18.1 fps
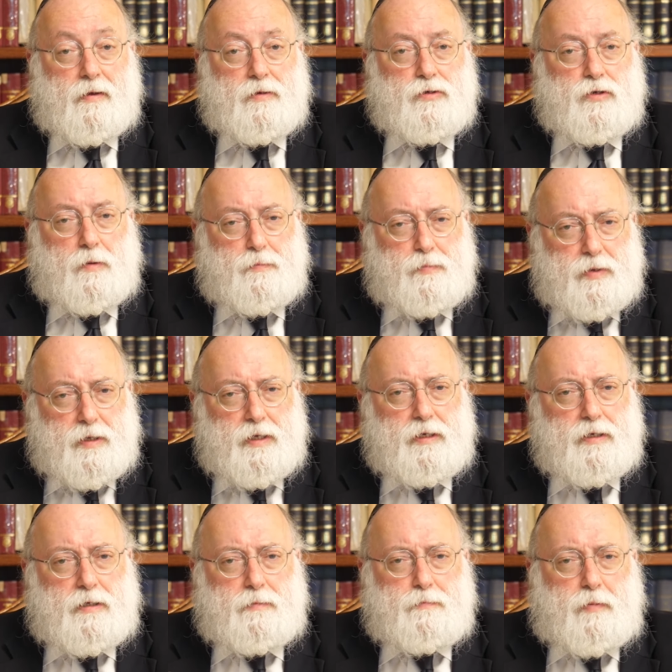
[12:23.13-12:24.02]
So
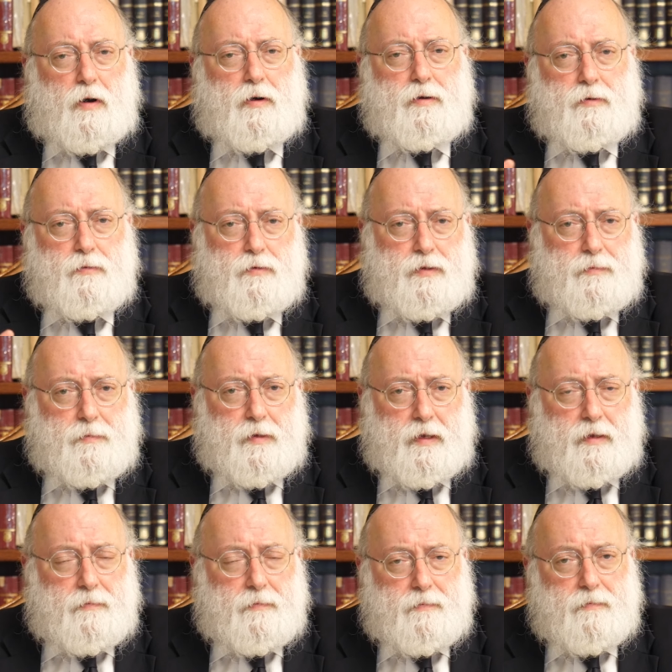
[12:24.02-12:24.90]
please partner with
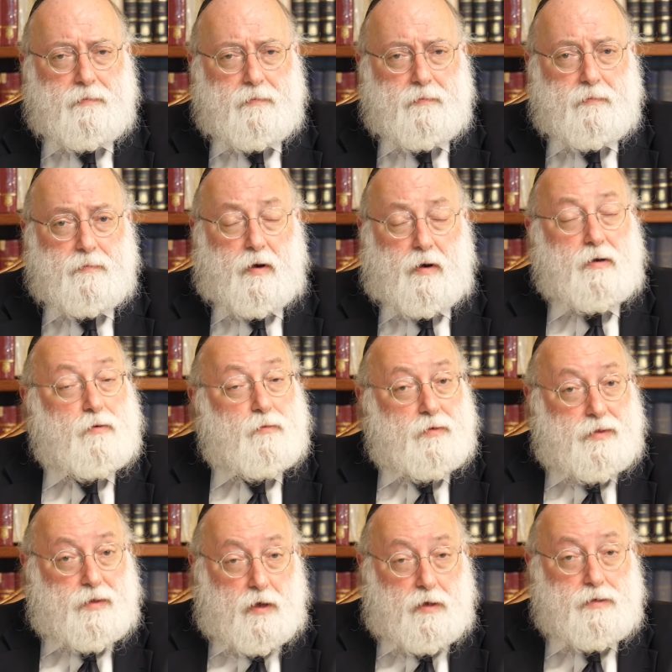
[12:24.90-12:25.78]
me, partner
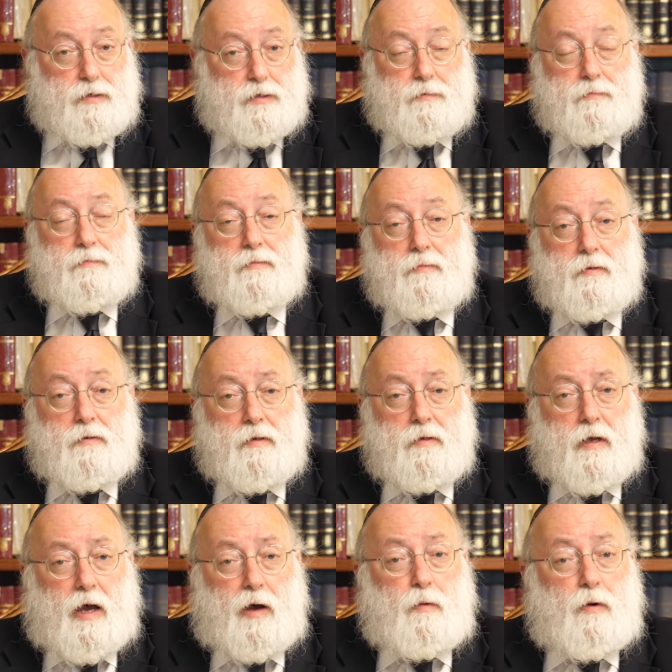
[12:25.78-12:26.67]
with us.
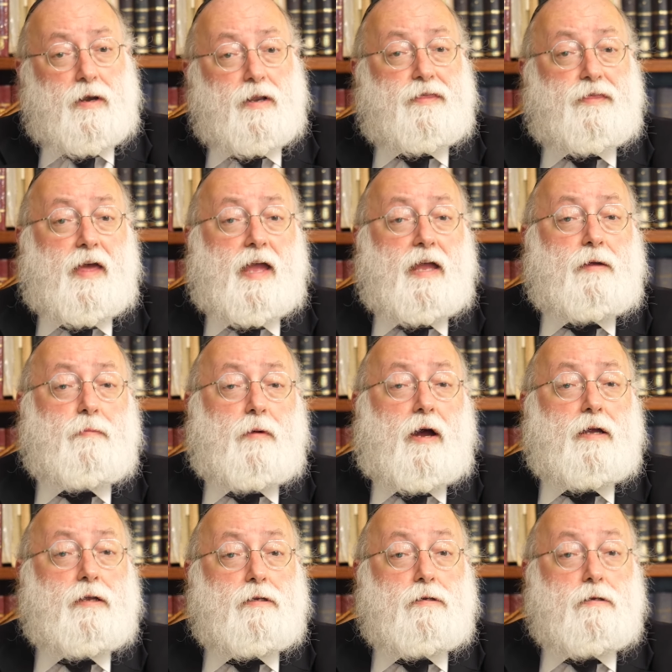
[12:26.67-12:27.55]
I want to thank
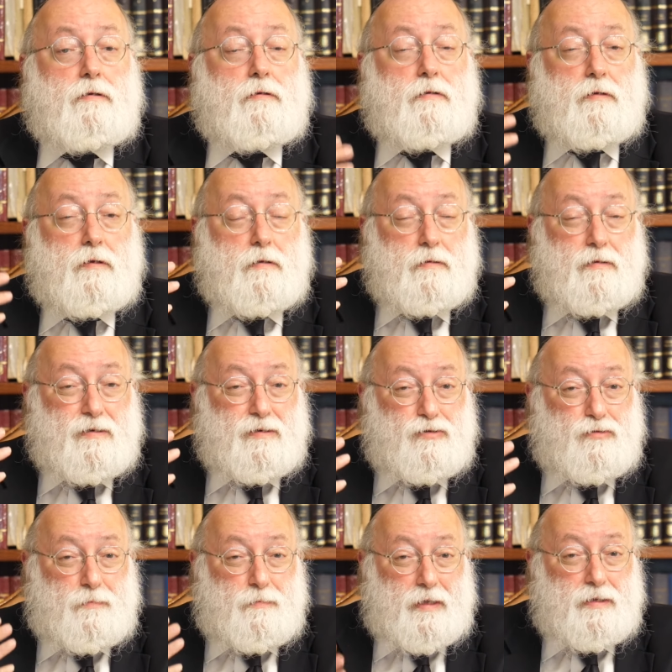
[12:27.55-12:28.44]
my
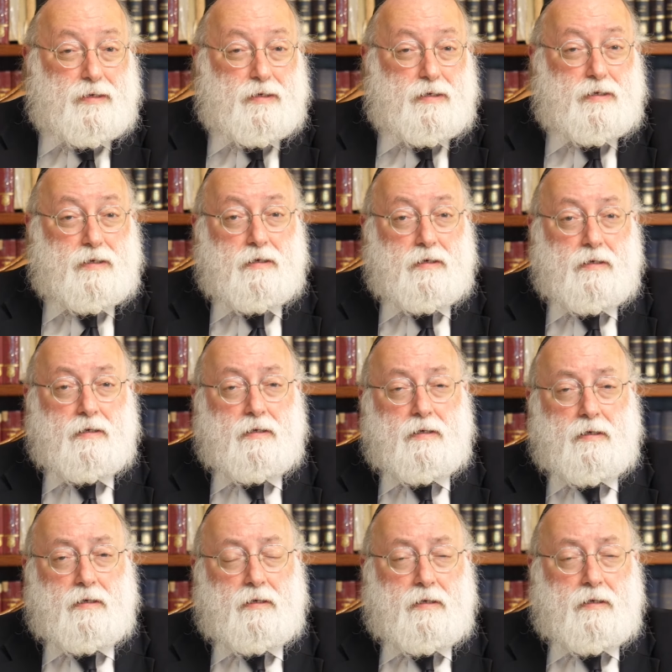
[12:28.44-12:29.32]
tremendous
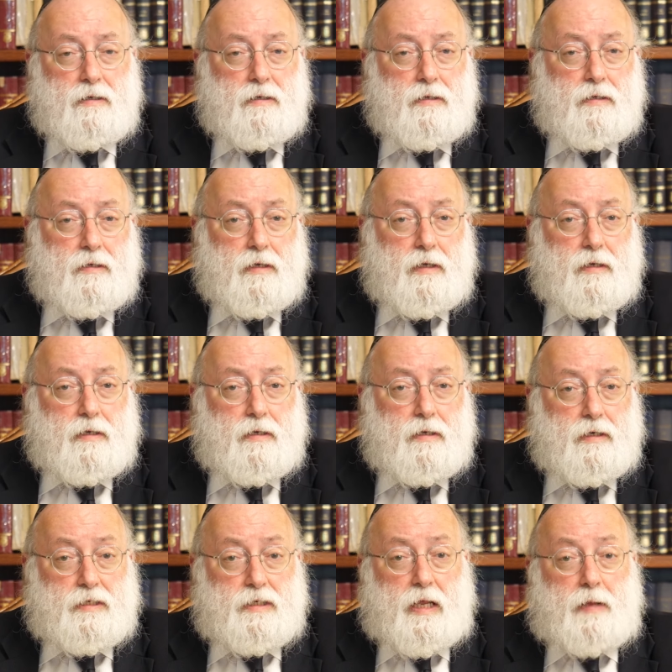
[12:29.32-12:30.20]

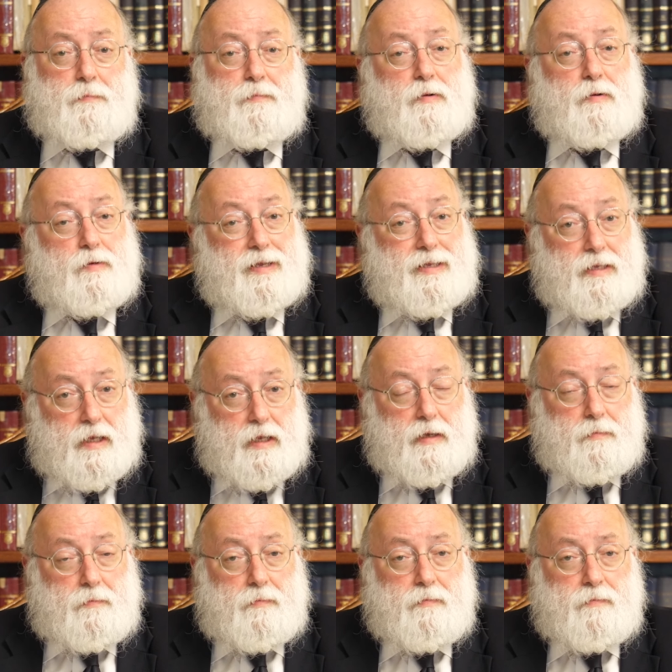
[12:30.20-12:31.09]
exemplary
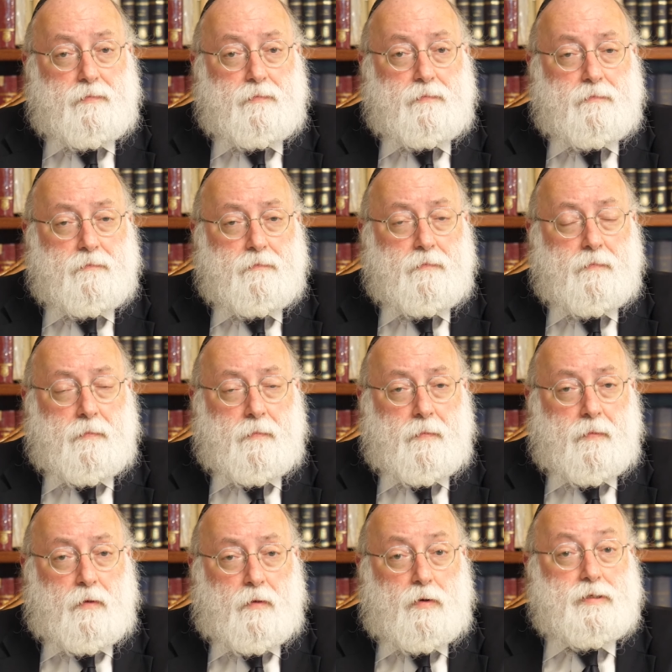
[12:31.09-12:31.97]
team,
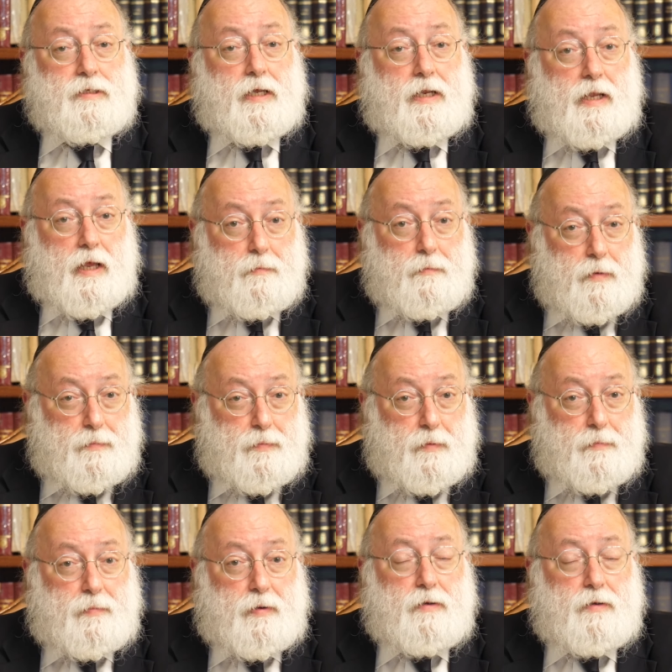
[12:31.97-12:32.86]
ones that helped me
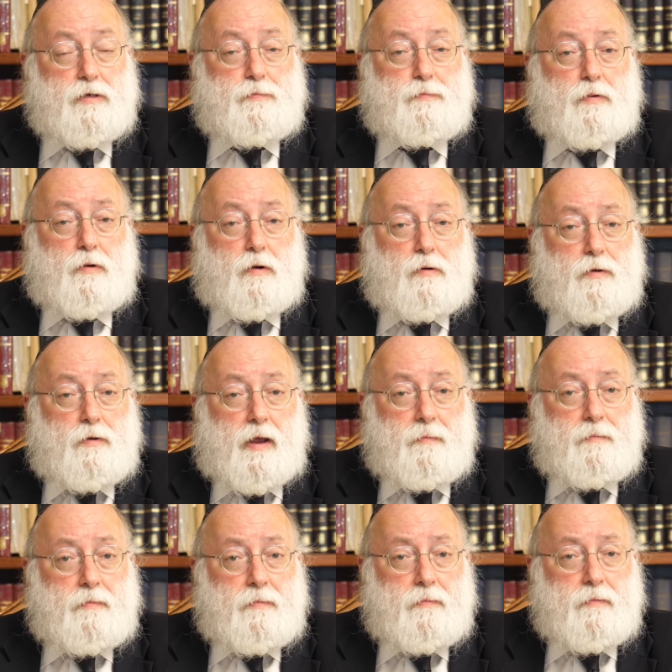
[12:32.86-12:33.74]
prepare this
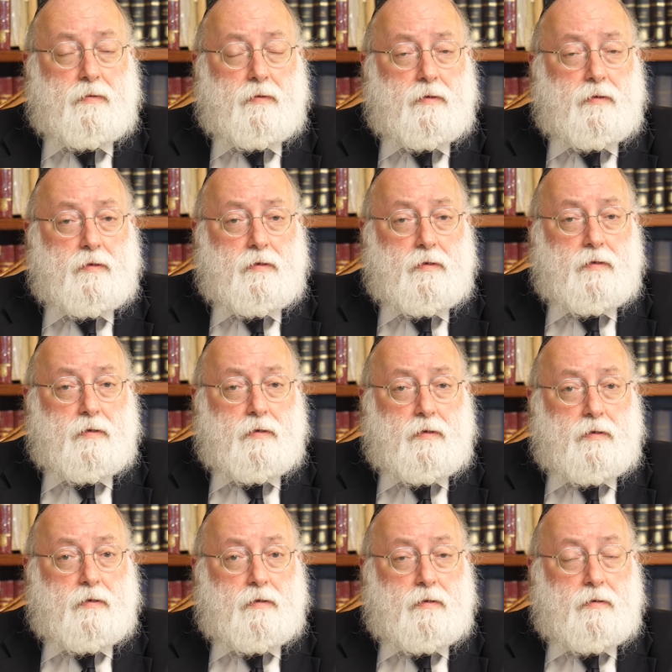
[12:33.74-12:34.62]
program,
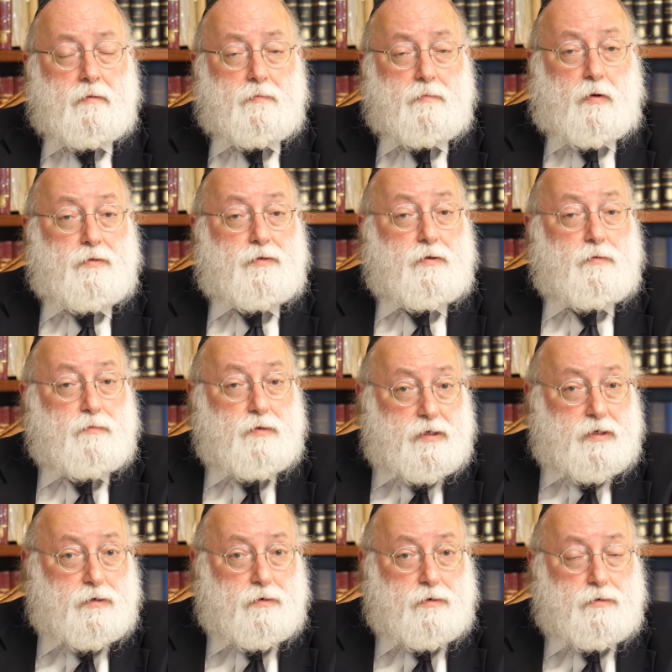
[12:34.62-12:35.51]
both in
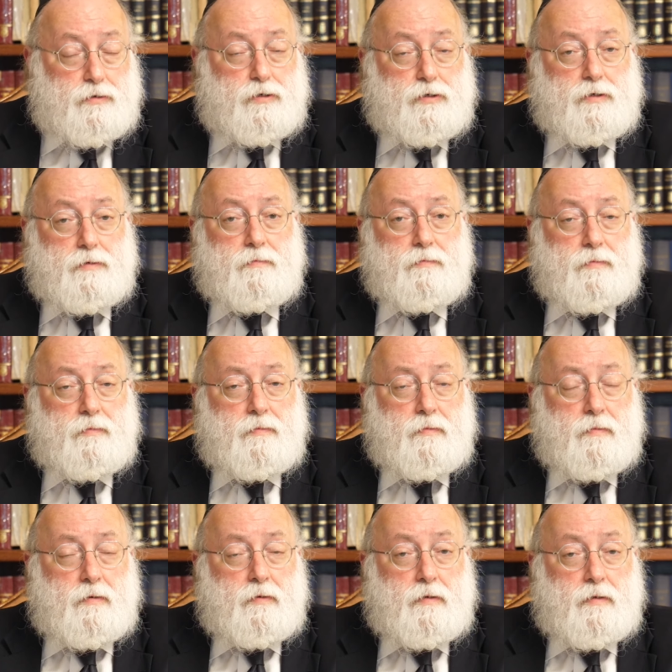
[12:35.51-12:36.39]
research,
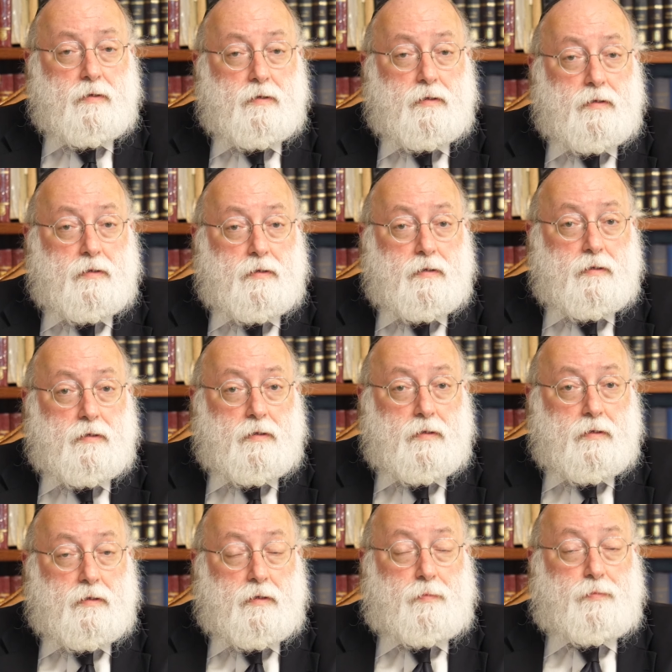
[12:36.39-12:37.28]

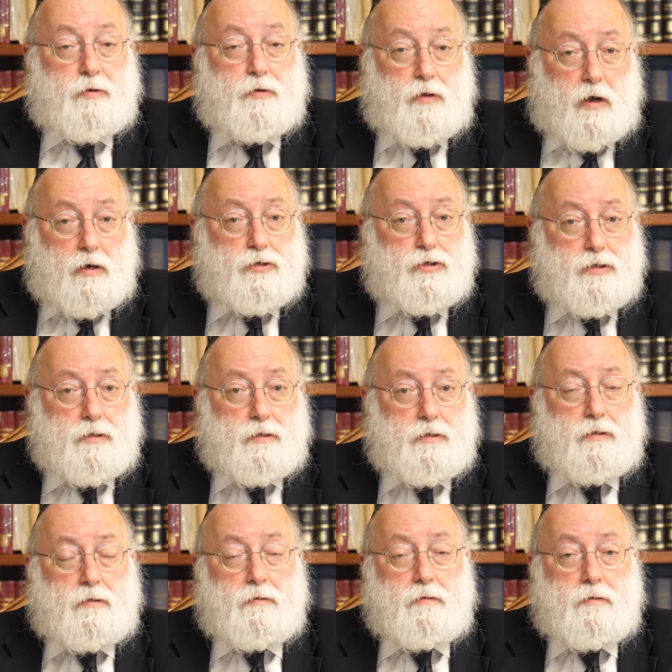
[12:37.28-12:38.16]
the
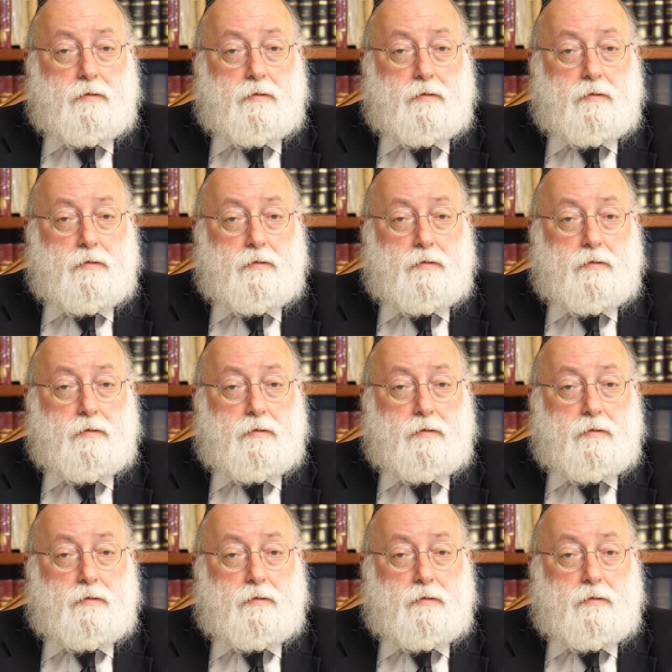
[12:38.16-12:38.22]
production,